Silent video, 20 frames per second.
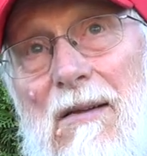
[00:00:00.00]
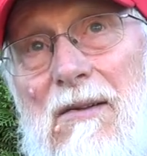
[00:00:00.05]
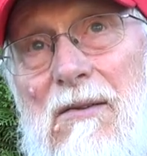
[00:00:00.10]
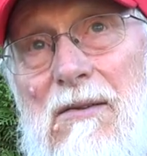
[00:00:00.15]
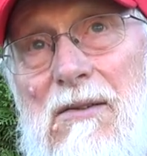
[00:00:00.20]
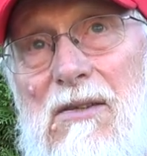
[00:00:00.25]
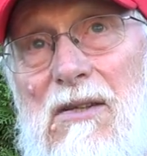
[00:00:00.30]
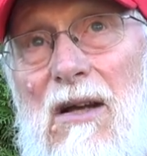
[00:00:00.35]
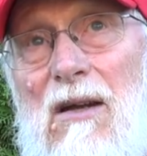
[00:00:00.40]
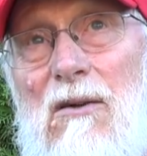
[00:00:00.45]

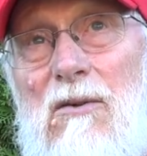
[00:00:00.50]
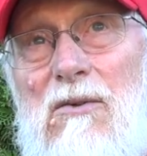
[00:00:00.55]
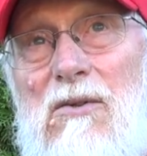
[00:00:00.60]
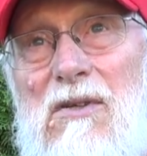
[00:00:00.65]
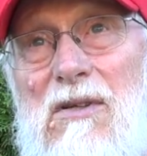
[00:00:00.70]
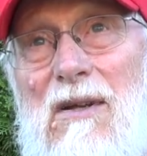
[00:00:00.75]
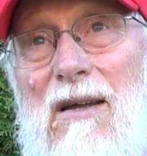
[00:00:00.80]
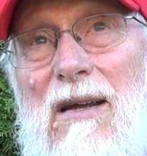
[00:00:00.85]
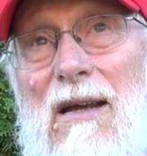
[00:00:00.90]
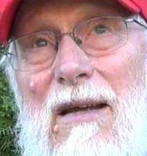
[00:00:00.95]

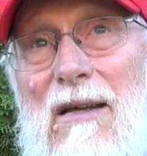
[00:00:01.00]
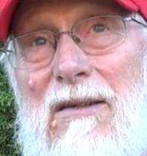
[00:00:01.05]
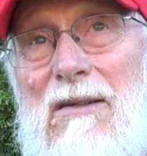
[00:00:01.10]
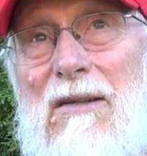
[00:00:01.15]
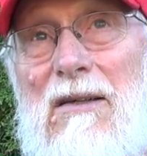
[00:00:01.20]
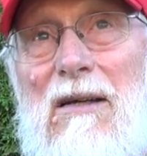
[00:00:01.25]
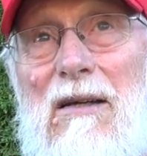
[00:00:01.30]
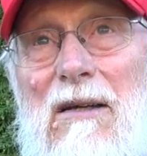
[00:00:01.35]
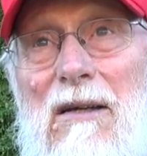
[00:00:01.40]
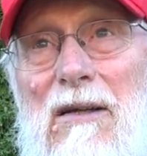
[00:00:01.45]
Sounds
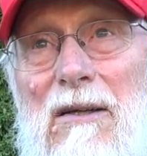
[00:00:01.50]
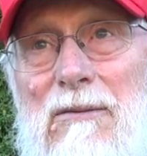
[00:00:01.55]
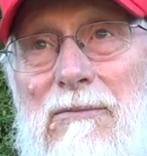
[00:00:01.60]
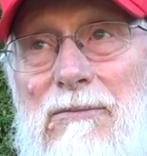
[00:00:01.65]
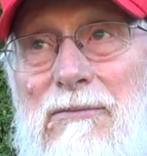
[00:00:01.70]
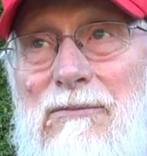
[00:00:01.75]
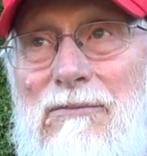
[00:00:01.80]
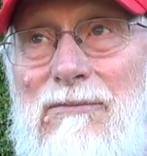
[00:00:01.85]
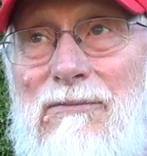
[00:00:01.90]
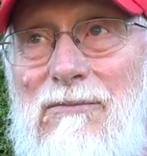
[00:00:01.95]
like a
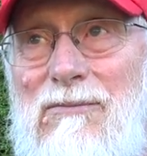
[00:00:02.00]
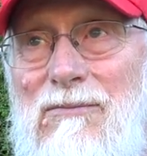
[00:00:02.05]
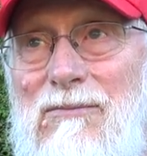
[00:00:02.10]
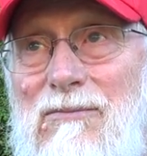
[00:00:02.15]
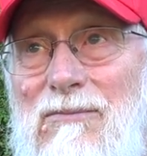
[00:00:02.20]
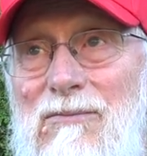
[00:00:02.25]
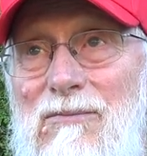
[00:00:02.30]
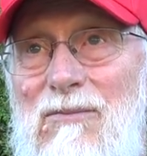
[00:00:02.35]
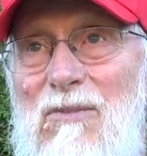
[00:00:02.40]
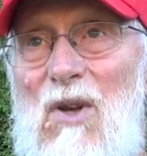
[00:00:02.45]

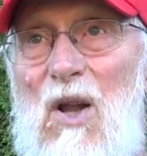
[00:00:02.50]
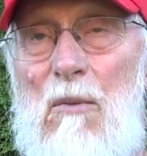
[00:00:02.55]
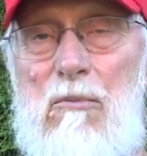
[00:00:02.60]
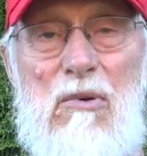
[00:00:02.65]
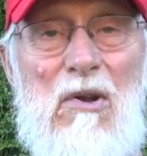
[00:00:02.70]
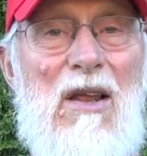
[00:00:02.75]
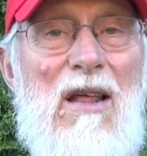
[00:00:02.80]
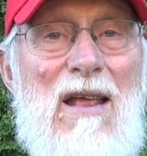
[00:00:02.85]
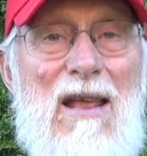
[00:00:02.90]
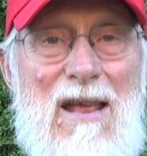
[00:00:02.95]

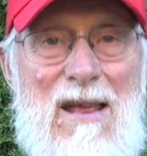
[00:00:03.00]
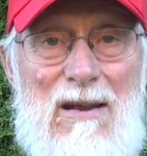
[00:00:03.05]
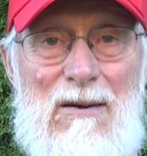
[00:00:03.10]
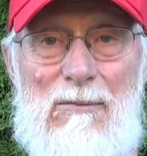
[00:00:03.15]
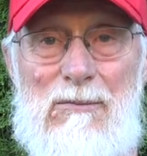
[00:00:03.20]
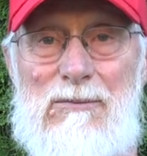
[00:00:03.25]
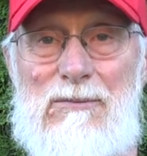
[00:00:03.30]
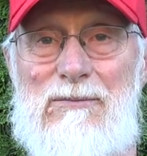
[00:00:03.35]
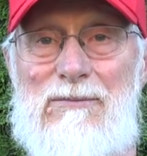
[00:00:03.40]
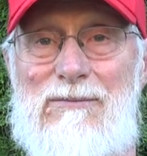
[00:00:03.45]
plan
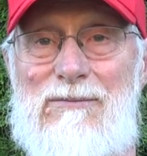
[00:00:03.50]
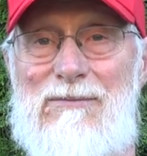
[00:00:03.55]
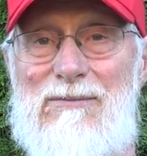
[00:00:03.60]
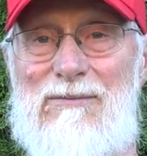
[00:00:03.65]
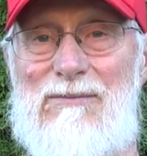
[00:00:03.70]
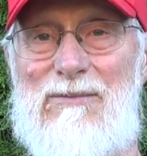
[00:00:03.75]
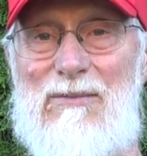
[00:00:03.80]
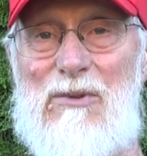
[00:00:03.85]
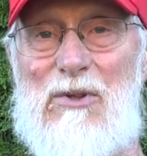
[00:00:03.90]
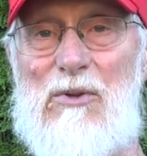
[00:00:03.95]

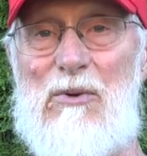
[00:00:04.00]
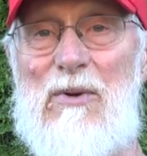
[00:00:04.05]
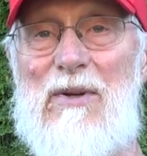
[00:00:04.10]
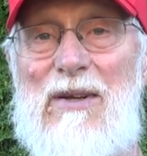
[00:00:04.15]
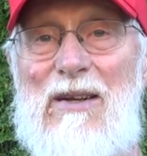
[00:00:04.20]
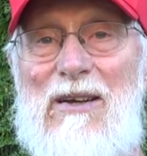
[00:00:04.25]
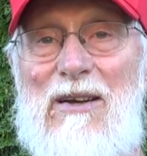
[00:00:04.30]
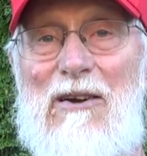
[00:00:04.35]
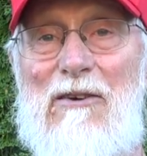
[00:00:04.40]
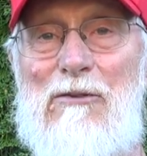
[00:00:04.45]
between
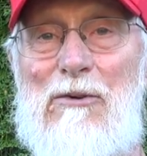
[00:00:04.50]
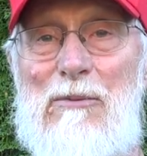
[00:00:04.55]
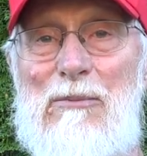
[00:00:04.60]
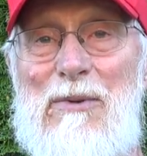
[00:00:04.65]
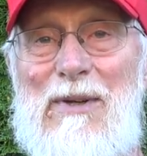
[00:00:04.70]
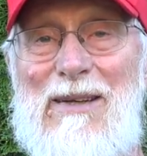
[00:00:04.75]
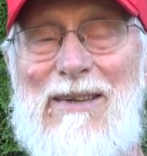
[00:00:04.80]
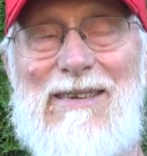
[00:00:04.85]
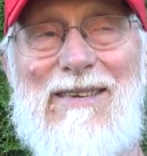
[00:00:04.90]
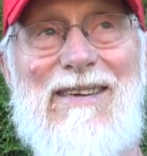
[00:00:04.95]
the
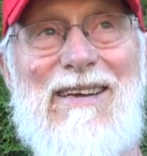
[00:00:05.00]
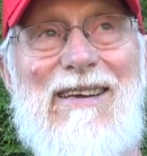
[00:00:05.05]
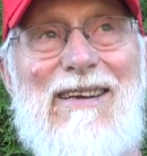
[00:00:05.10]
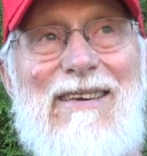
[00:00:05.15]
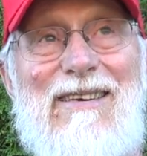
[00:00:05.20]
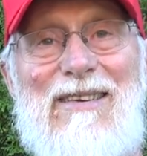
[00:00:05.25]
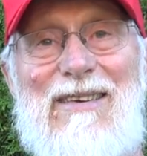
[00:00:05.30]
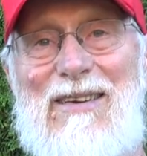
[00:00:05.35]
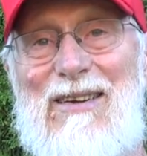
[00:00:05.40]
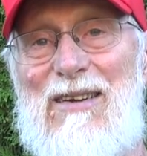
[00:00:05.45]
government
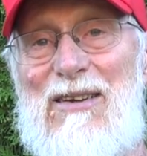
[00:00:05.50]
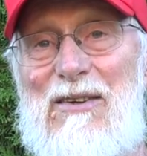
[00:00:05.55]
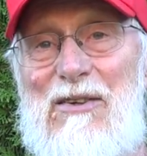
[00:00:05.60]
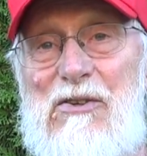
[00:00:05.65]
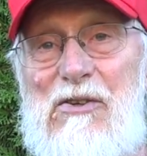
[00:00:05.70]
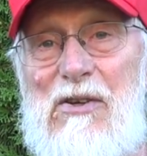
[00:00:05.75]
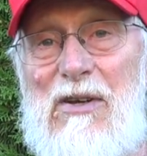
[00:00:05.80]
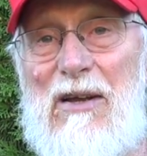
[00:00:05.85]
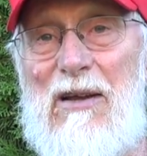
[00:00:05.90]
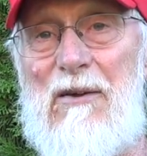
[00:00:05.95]
and
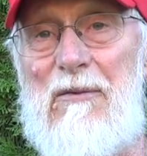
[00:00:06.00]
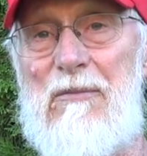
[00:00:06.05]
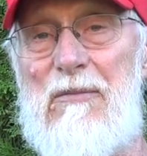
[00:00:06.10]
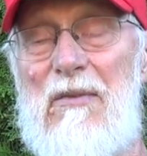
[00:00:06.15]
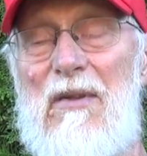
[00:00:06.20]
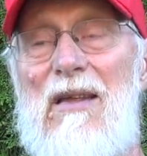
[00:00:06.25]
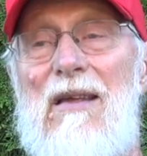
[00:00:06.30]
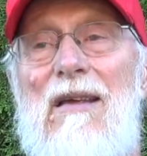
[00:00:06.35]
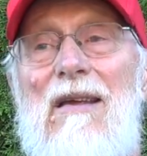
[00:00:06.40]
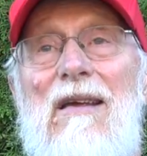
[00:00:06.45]
GM.
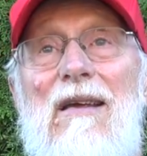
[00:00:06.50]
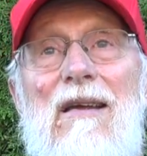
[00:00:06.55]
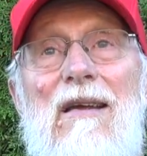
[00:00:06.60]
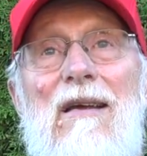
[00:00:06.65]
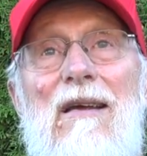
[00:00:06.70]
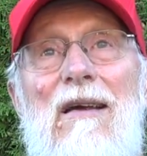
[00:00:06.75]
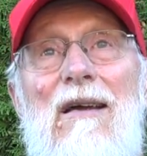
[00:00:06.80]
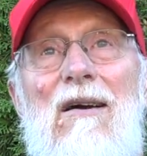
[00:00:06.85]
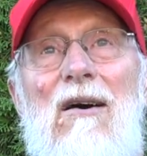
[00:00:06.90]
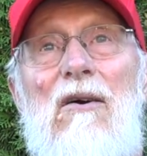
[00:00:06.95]

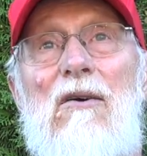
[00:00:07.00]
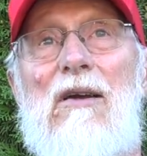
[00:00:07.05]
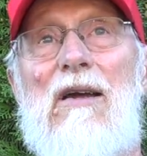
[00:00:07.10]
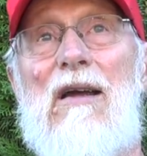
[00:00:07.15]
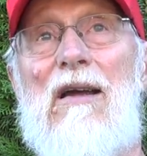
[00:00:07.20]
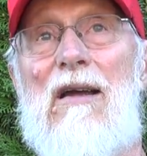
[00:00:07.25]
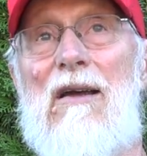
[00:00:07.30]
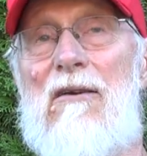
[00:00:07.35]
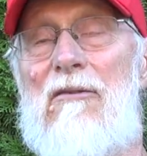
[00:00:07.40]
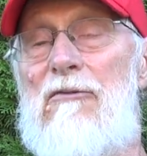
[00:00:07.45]

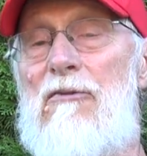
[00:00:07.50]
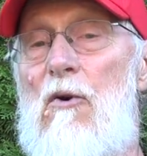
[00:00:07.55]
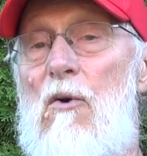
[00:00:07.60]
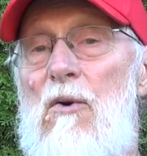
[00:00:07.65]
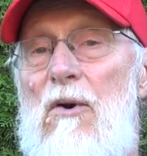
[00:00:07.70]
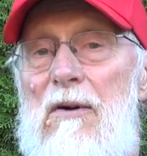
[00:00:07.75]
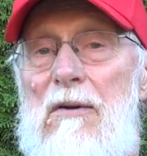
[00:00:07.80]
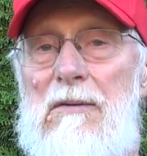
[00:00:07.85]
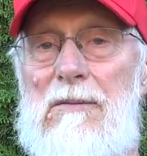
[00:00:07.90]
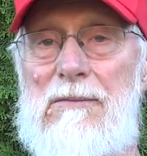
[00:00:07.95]
Okay,
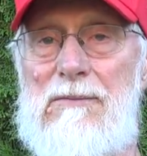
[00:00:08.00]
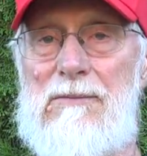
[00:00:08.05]
Ford.